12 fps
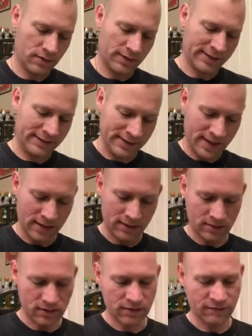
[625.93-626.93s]

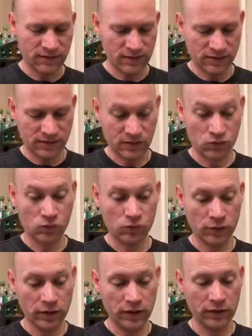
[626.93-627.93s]
scent of this is
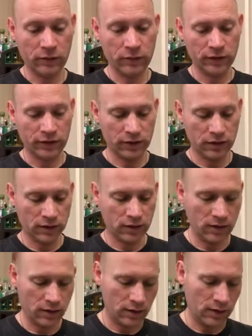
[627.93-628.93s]
really, really good.